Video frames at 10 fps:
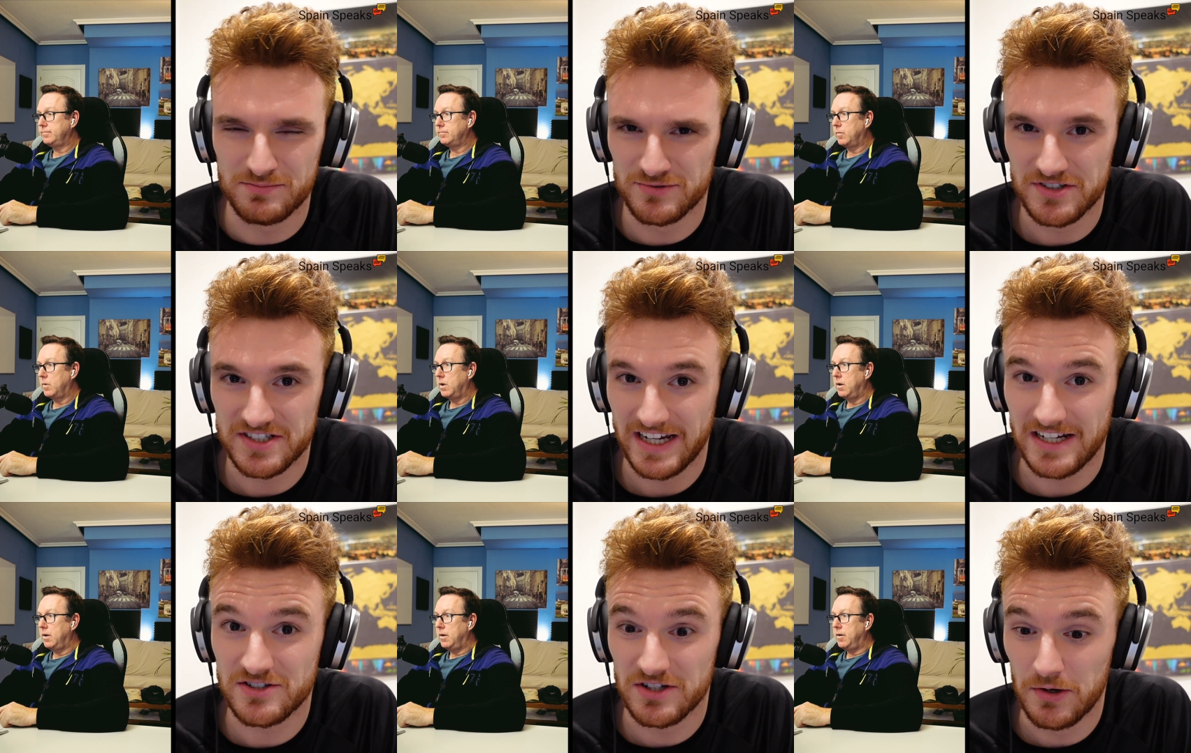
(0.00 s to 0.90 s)
Speaker 1: brought it
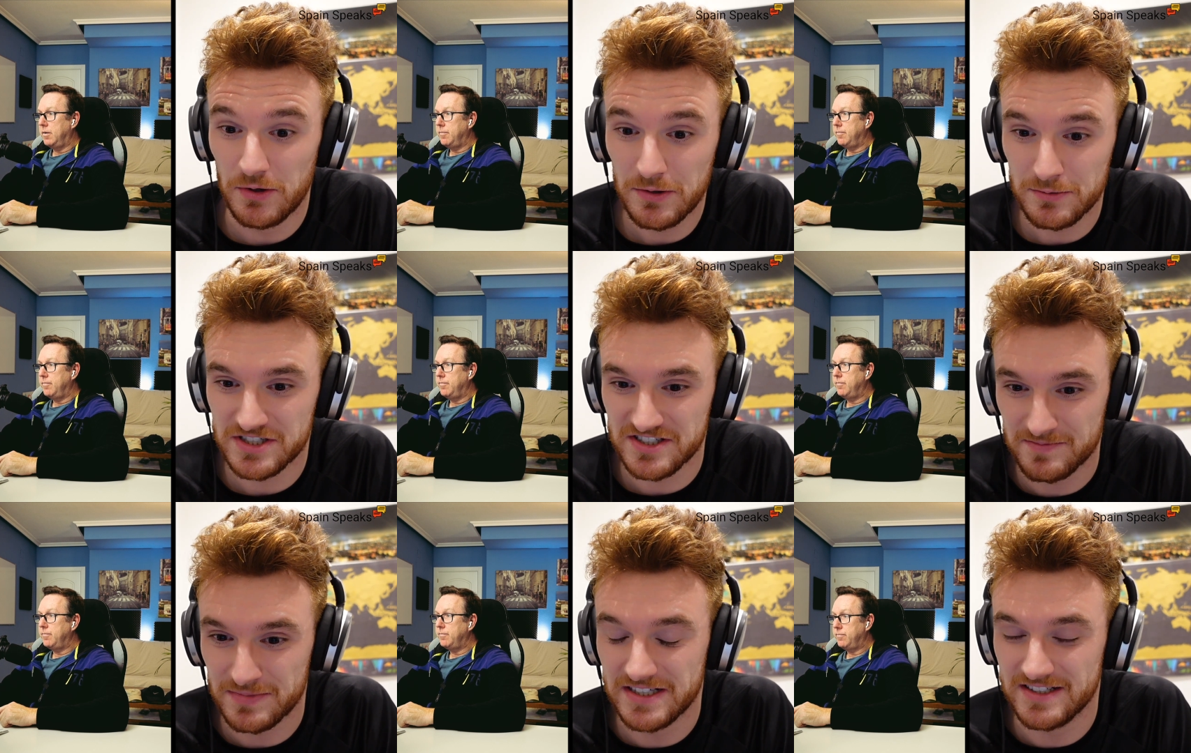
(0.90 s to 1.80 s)
into law, which has
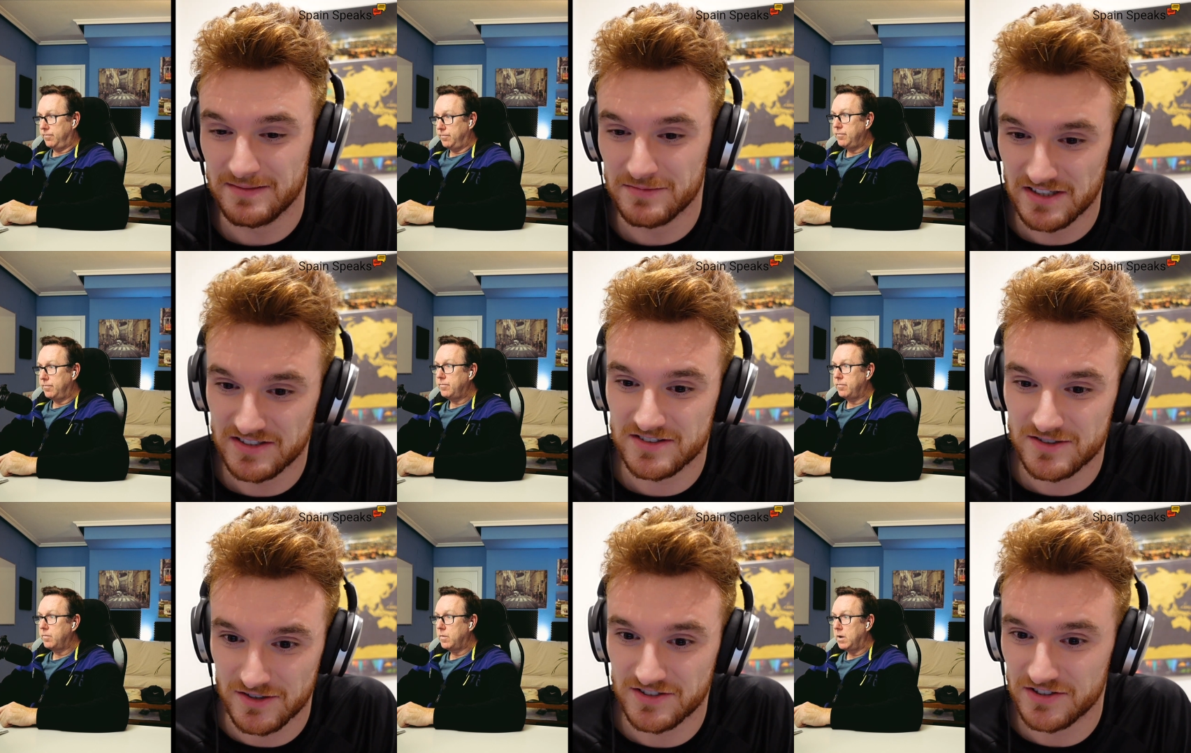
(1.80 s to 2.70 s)
been deemed
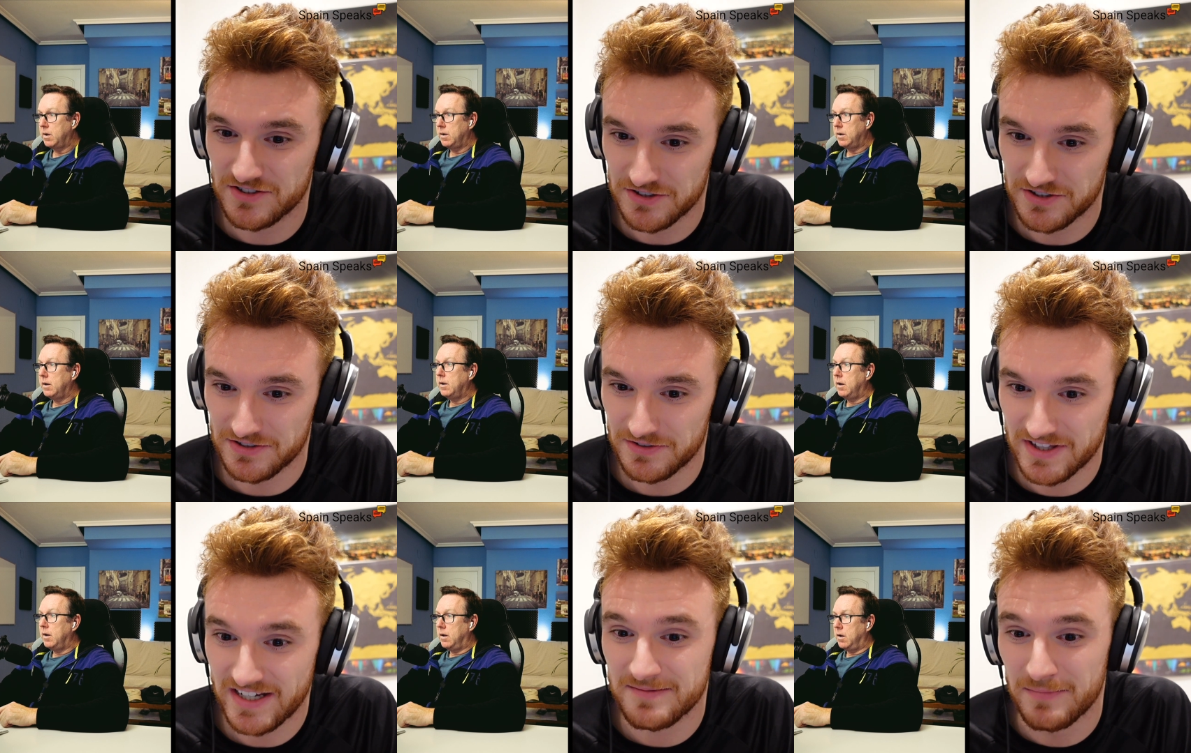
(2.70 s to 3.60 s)
unconstitutional.
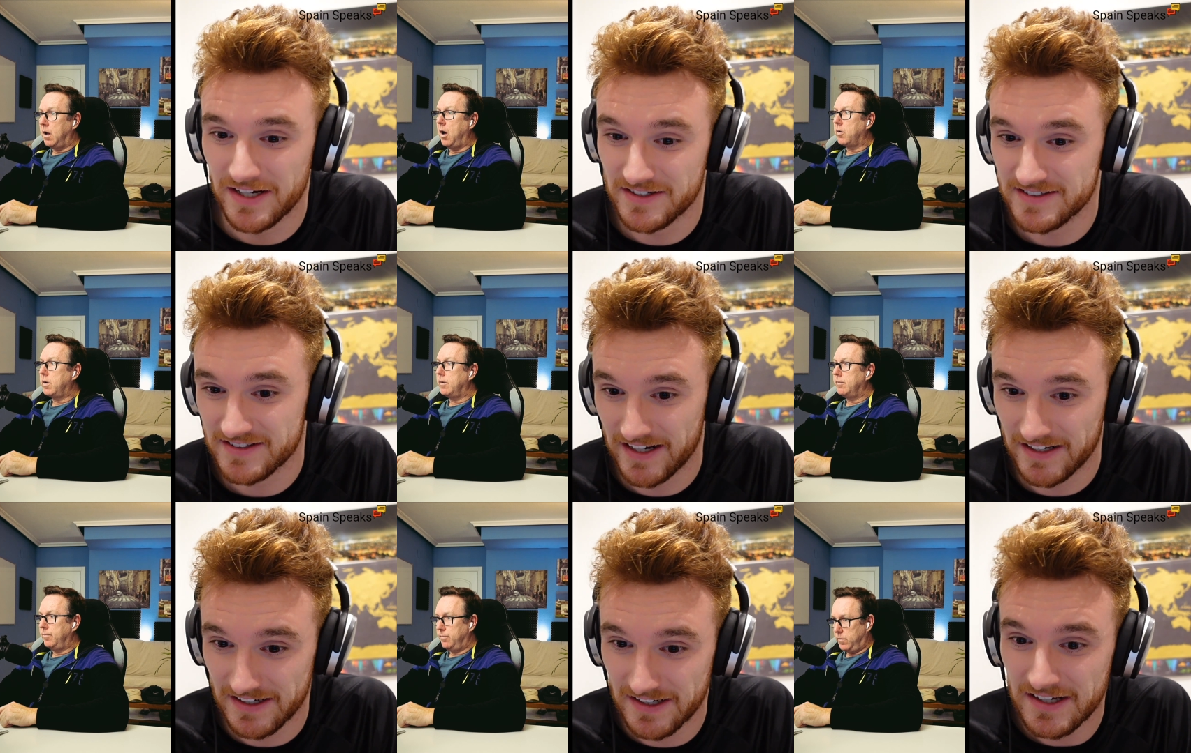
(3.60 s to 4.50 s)
That's my
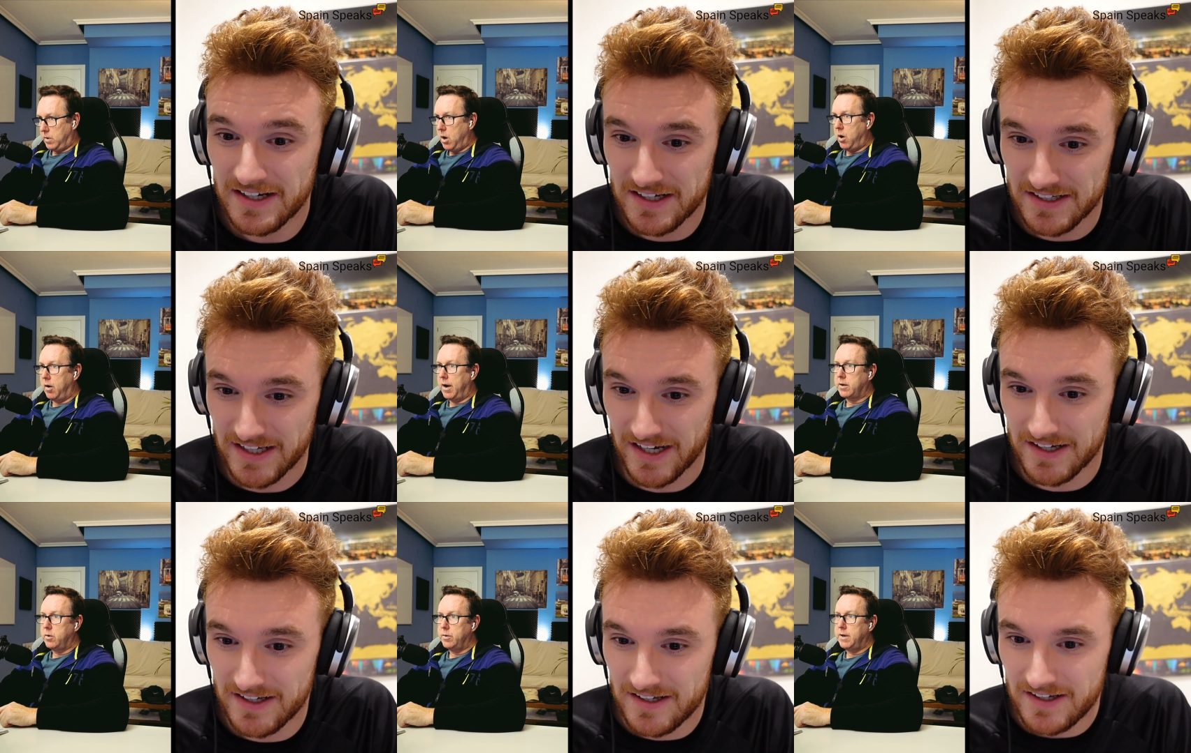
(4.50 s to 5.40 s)
understanding.
Speaker 2: Okay. All right, yeah.
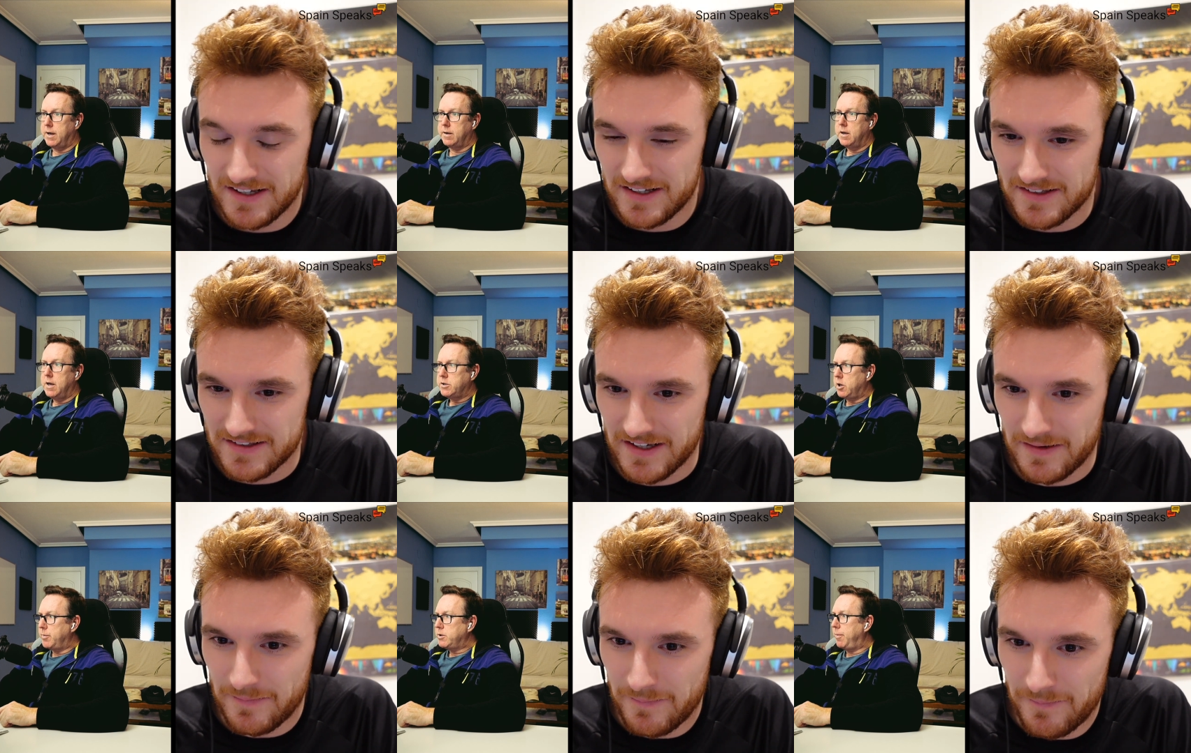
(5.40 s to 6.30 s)
good, yeah. yeah.
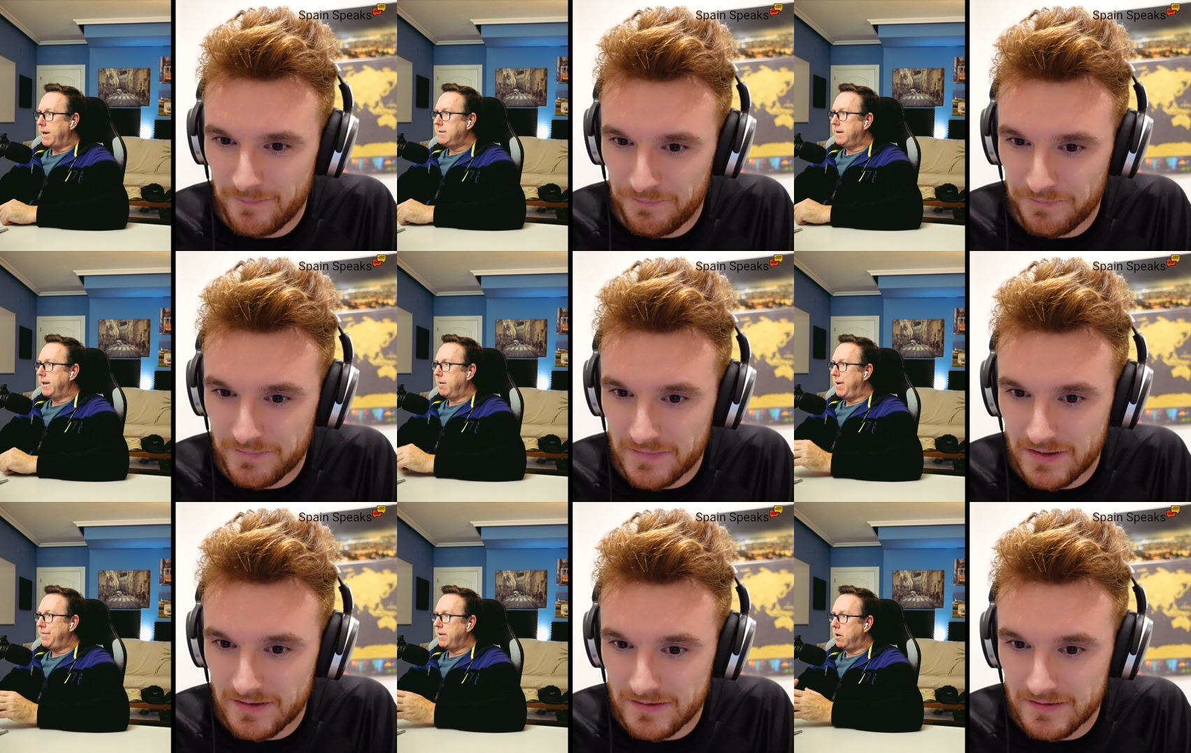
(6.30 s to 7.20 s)
So, so basically, it
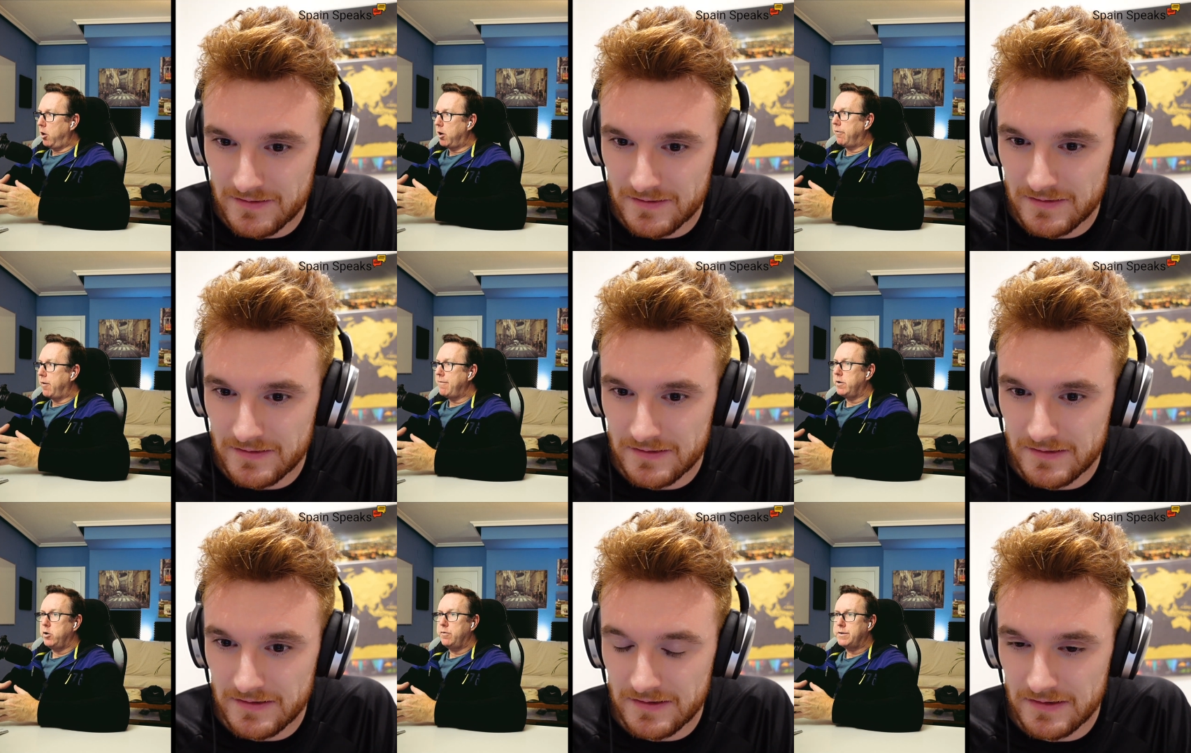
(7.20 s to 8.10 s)
meant that a lot of
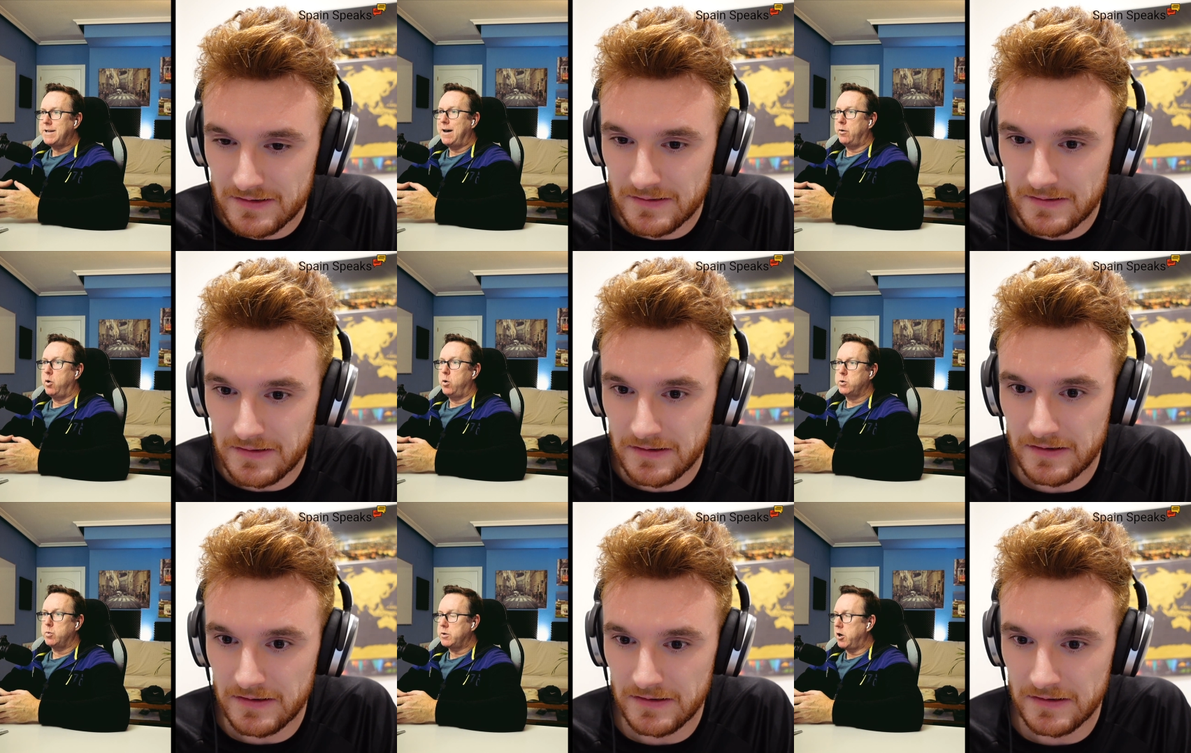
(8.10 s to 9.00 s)
revenue for town
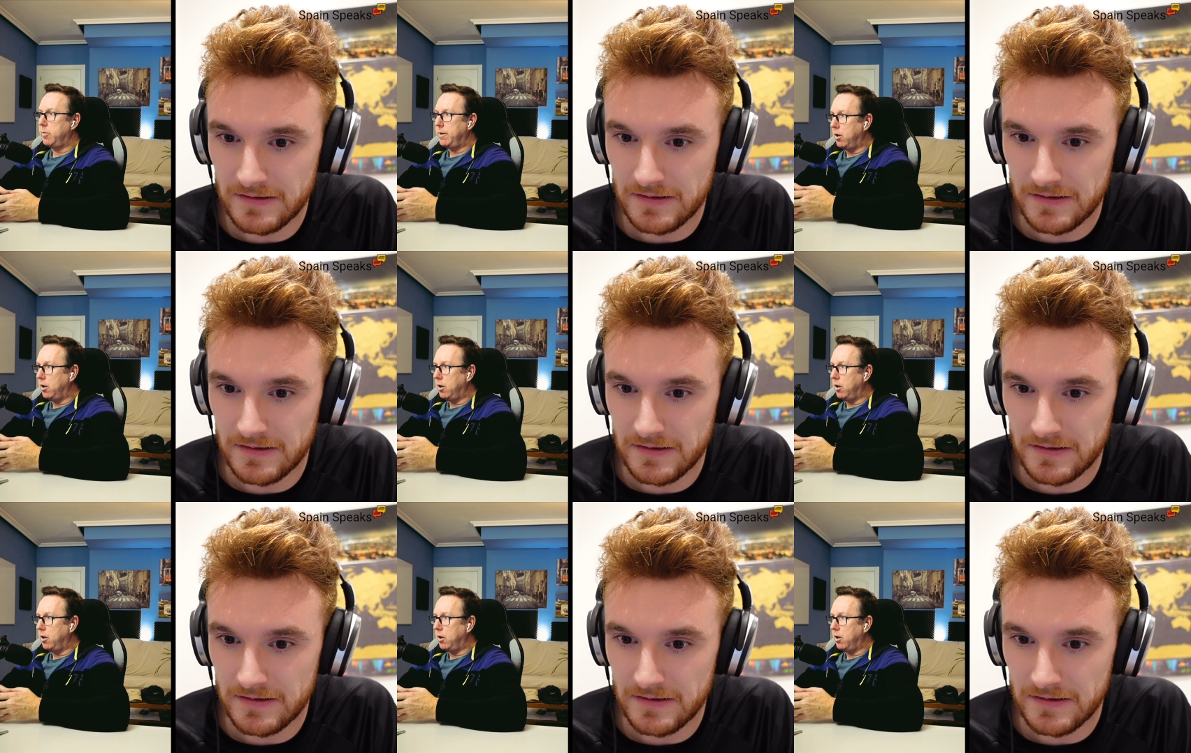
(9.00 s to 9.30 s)
halls was going to be